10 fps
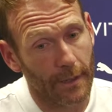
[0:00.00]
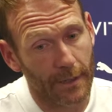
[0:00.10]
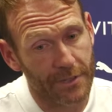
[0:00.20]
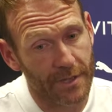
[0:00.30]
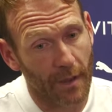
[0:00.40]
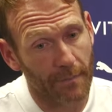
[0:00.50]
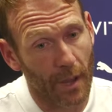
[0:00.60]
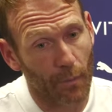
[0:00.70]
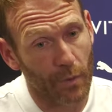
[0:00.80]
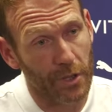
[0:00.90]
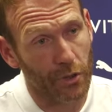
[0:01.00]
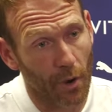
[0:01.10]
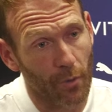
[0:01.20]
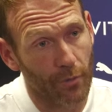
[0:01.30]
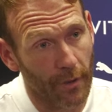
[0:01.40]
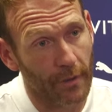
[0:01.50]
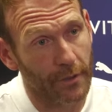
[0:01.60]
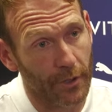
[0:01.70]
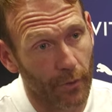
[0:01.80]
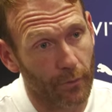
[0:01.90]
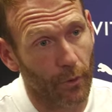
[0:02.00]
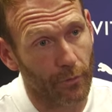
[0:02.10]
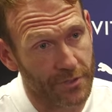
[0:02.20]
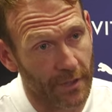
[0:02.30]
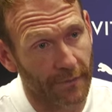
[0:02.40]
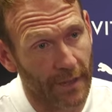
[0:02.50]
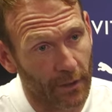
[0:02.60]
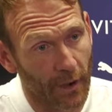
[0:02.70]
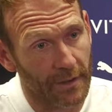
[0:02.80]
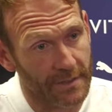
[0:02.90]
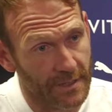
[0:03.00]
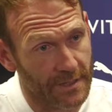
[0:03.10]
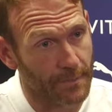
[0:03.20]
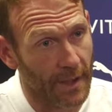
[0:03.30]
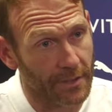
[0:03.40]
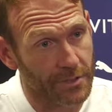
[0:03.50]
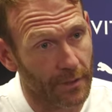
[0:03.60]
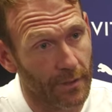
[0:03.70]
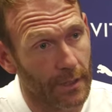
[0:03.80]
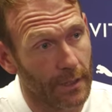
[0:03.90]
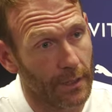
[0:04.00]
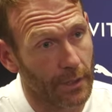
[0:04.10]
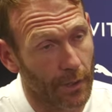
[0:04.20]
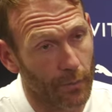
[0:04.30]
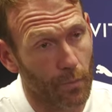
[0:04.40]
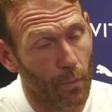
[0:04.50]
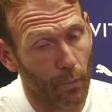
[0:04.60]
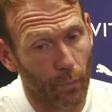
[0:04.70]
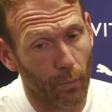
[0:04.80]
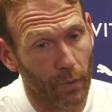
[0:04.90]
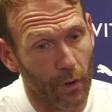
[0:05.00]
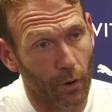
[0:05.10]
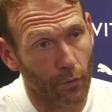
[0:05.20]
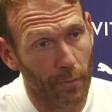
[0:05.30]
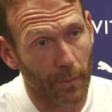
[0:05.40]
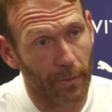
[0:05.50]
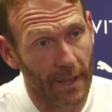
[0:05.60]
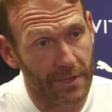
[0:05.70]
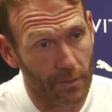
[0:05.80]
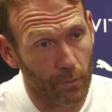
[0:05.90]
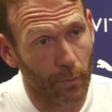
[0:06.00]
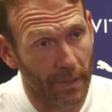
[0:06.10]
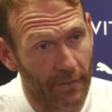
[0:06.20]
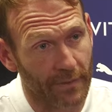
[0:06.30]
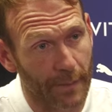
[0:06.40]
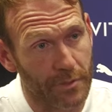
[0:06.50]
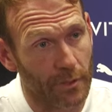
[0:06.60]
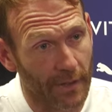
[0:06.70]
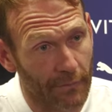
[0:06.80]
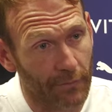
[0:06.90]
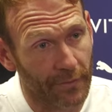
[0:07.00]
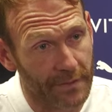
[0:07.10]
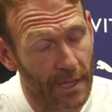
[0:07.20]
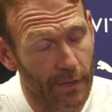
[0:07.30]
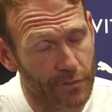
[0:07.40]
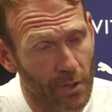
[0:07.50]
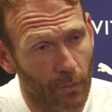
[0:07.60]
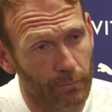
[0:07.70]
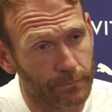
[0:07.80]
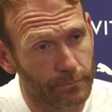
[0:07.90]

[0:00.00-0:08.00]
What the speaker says: And we know that, you know, on Sunday going into this match, that, you know, we've got a group of players that will be giving absolutely everything to get the result.